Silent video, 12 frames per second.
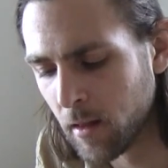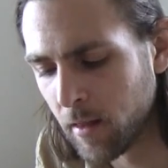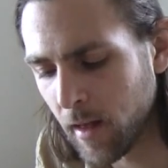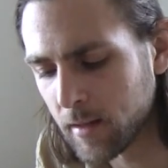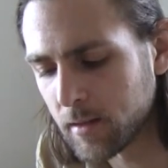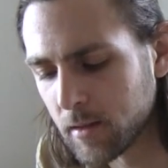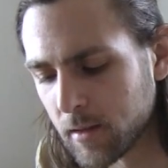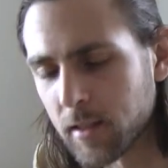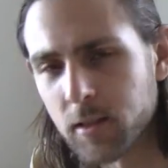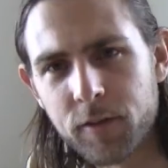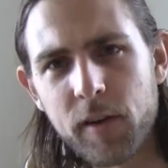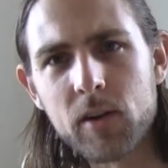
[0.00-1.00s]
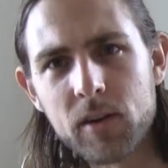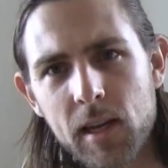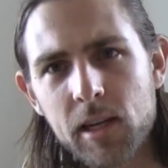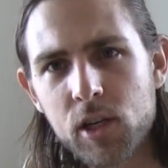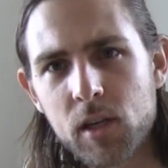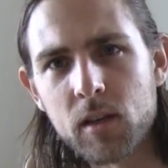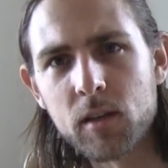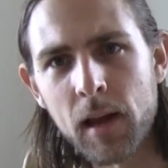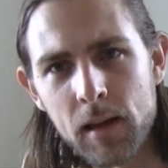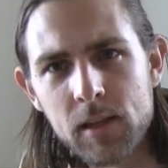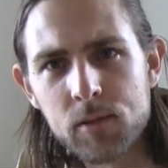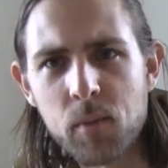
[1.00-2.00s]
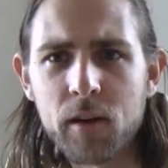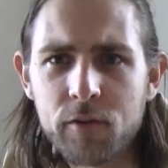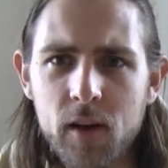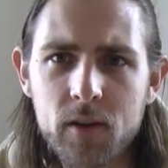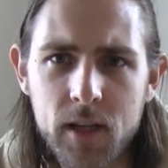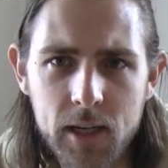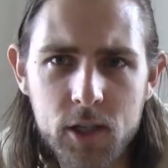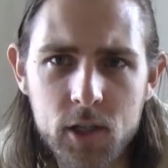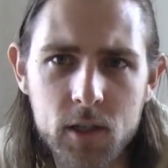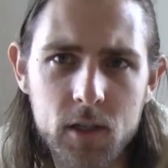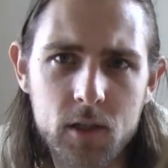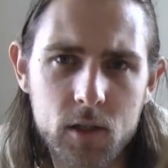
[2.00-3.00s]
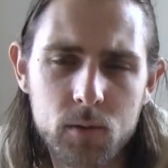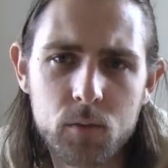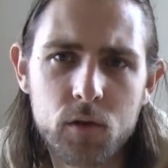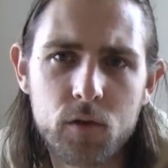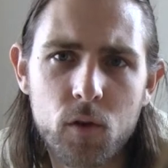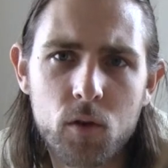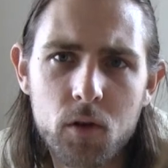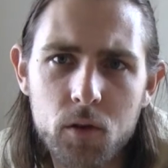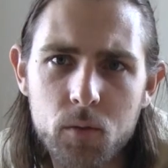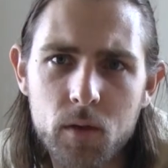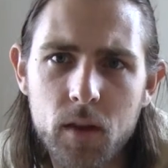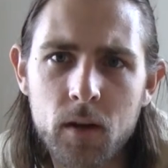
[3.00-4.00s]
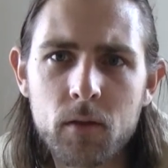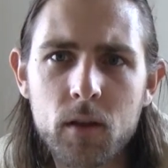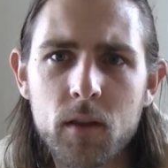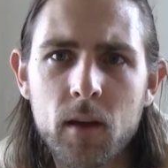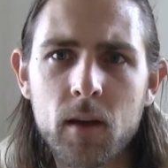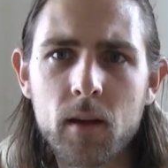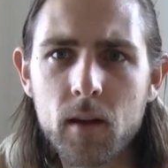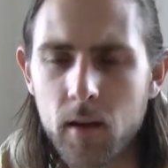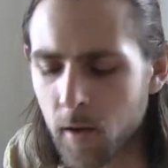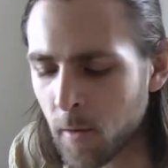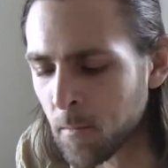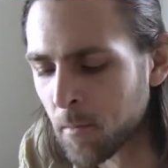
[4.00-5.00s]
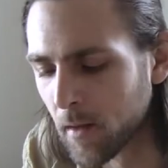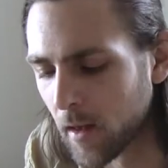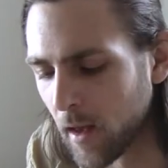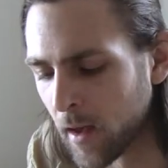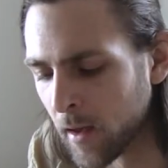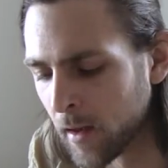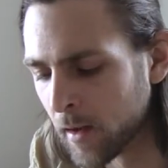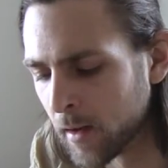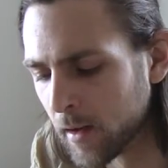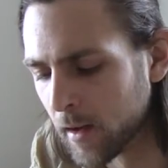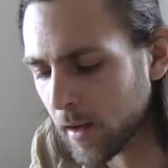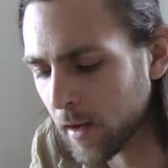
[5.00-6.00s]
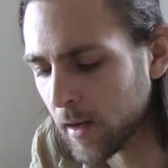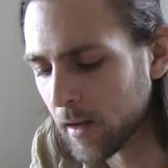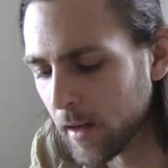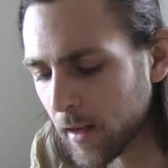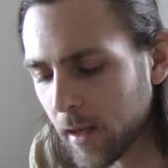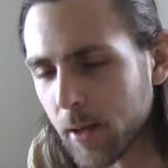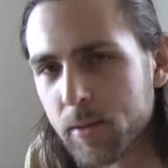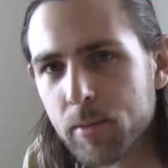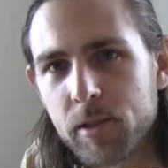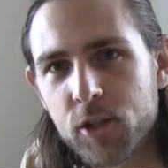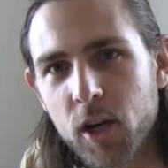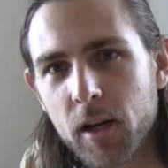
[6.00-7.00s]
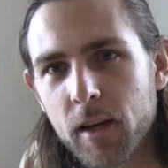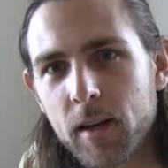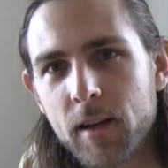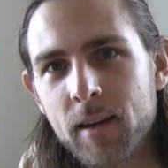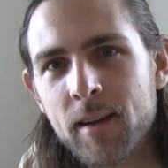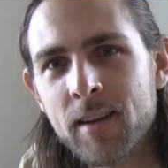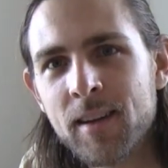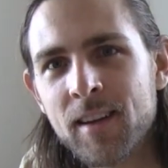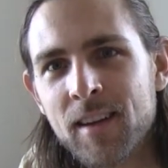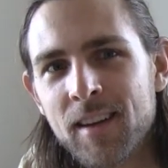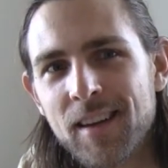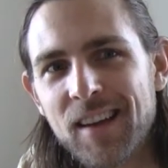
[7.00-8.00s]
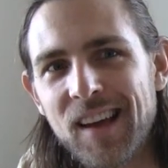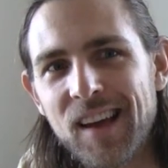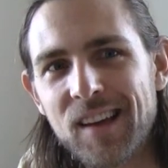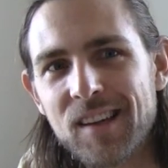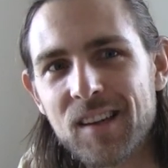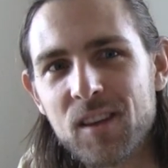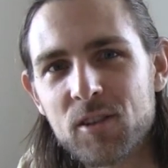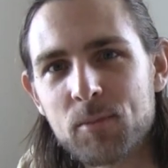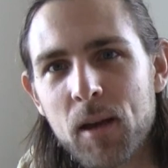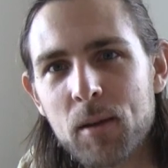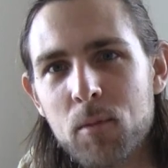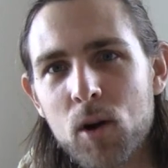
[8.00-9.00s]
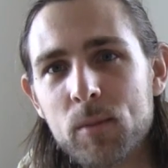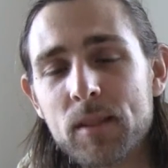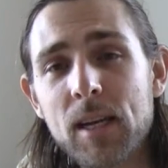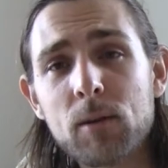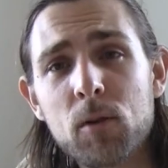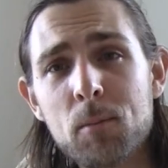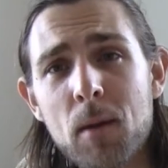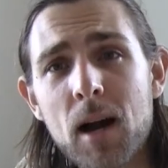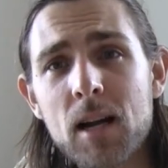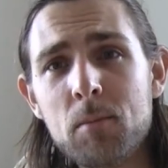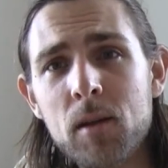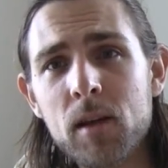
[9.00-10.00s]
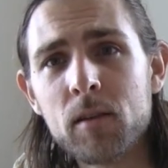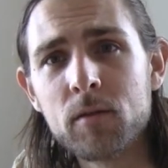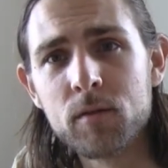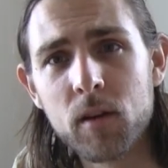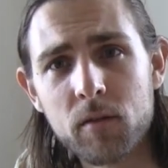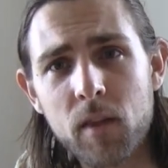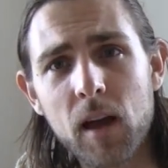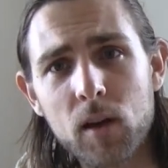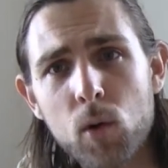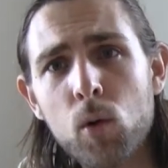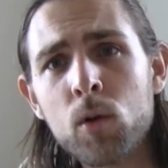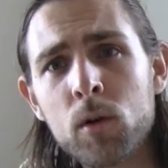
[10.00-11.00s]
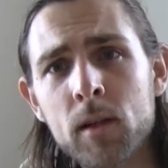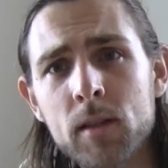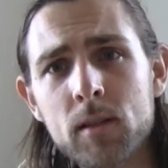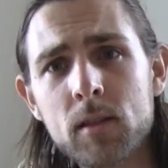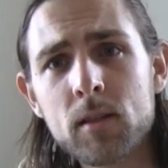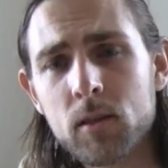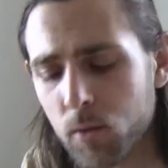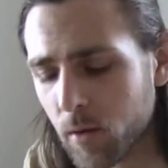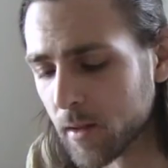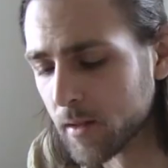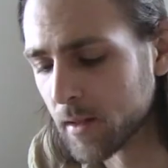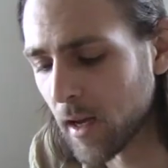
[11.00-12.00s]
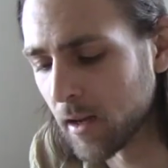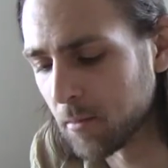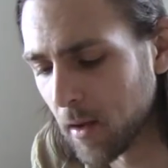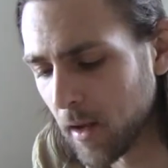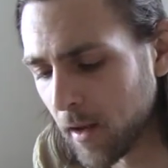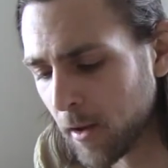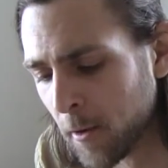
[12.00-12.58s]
that's that's a foundation. That is my foundation to move forward with everything. And it, it keeps me chugging. and there's many moments that remind me of, of that coreness within inside me.